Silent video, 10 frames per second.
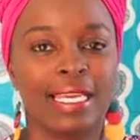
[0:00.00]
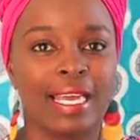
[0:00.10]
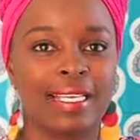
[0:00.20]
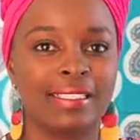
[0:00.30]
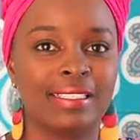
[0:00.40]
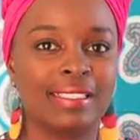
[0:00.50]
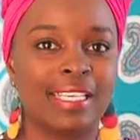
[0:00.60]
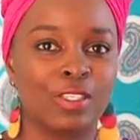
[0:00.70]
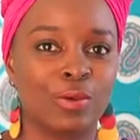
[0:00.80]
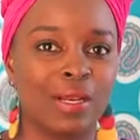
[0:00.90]
against
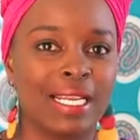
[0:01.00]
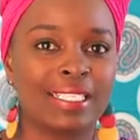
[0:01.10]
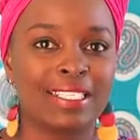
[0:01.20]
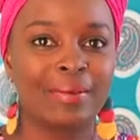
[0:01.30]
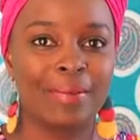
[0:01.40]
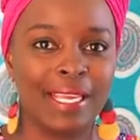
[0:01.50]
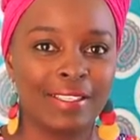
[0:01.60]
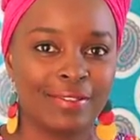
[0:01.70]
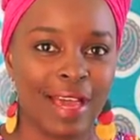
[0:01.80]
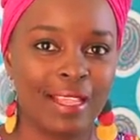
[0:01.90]
sexual and
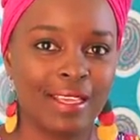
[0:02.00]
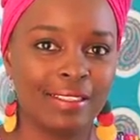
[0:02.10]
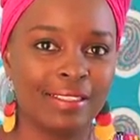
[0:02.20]
gender-based violence.